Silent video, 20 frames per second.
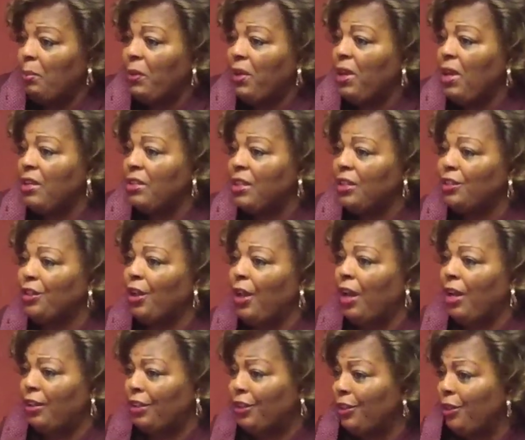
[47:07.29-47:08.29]
because
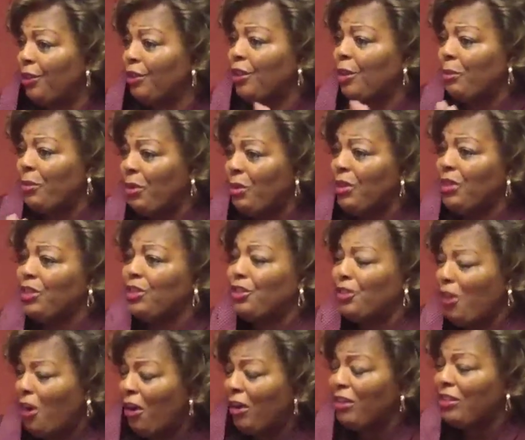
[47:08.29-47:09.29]
until a community
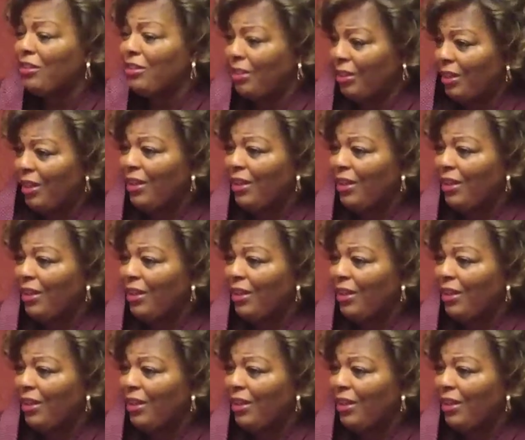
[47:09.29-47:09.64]
talks,